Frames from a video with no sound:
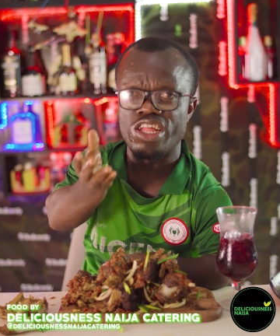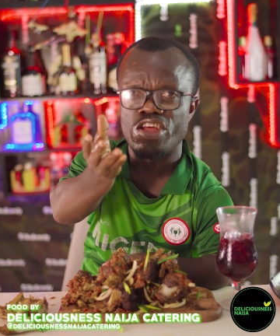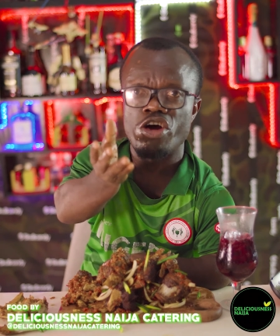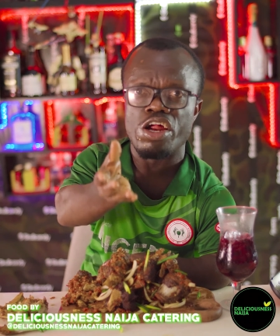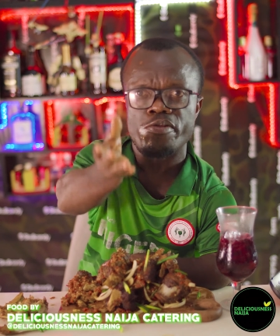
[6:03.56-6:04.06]
now
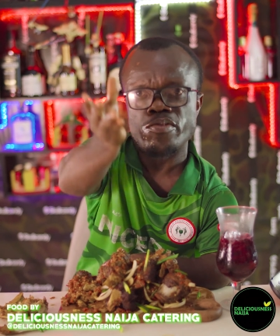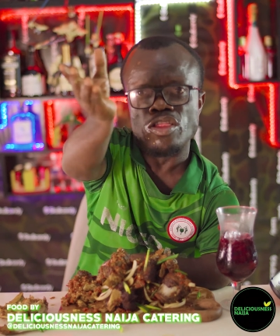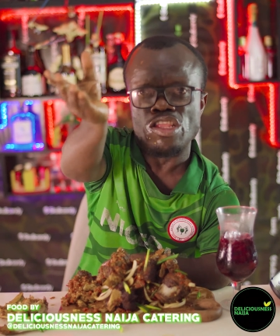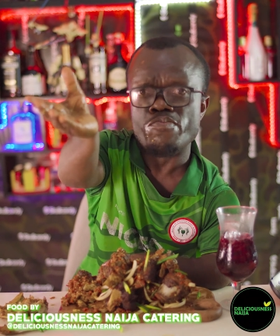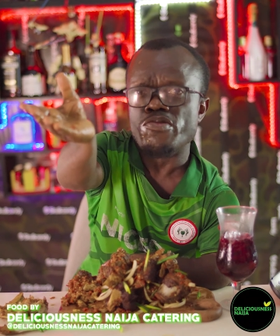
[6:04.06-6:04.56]
they are,
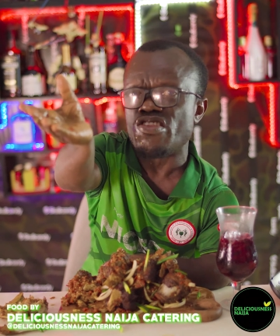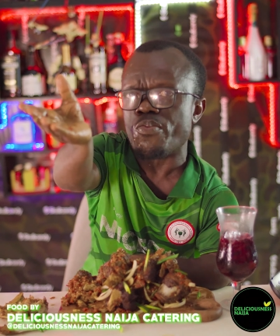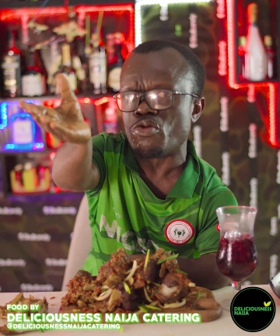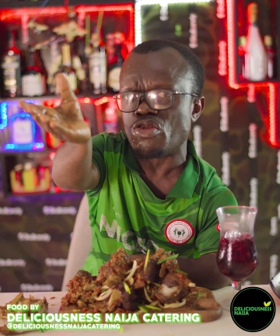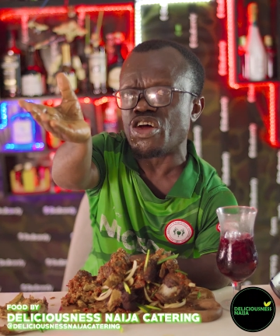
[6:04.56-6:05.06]
the Mister
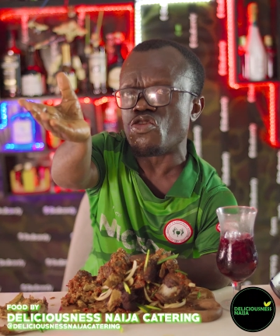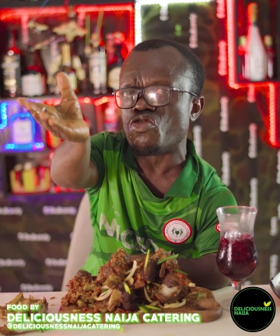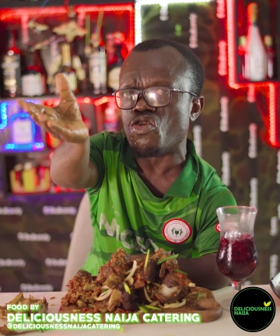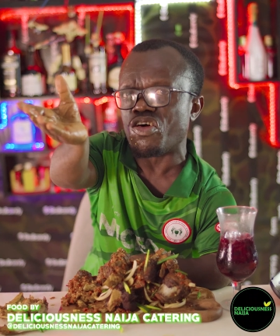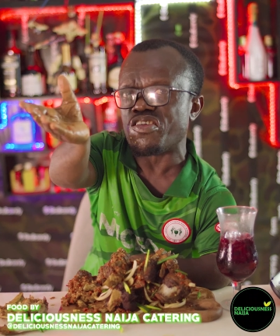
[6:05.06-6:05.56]
Producer
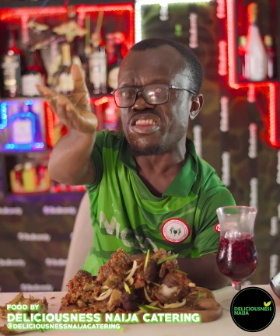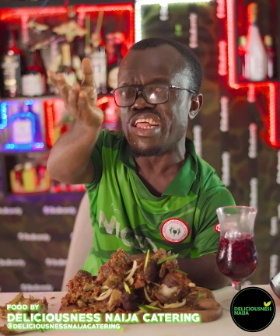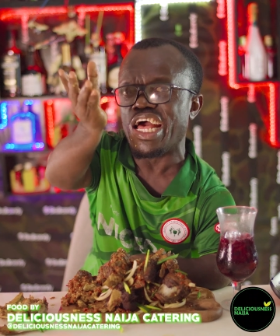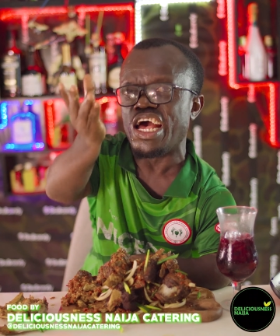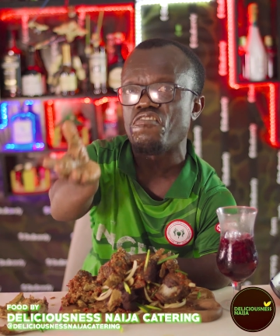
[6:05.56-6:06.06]
don't talk us
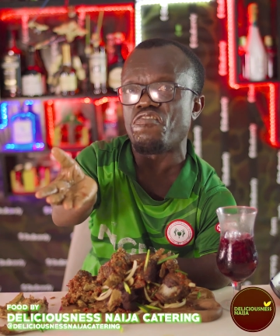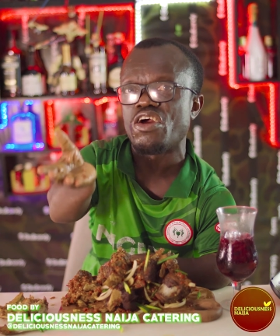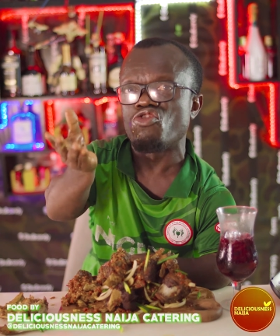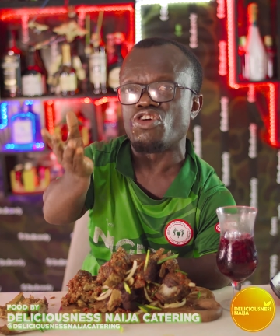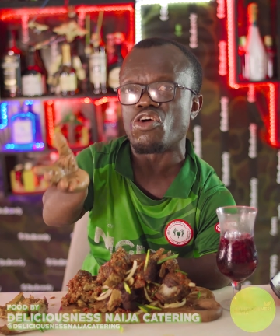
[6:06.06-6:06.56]
now.
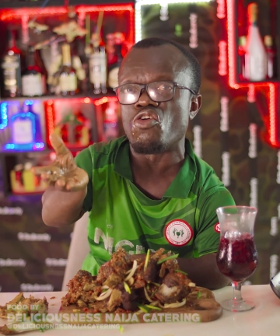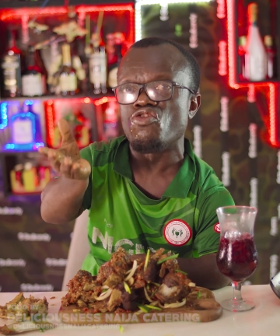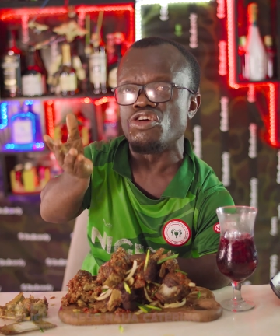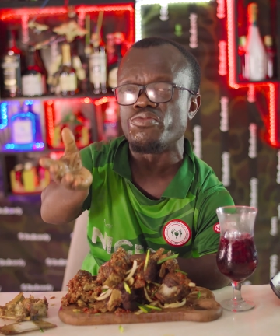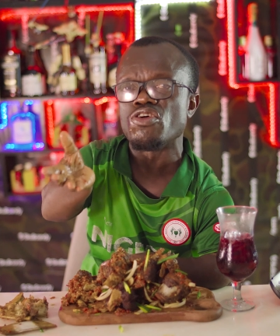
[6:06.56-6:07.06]
Hellfire
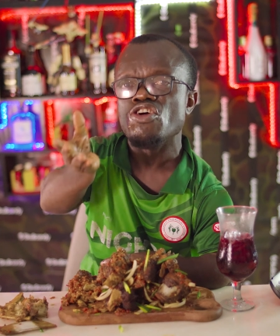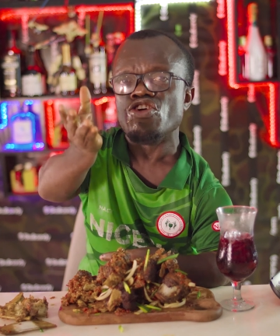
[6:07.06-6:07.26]
Dragon ribs.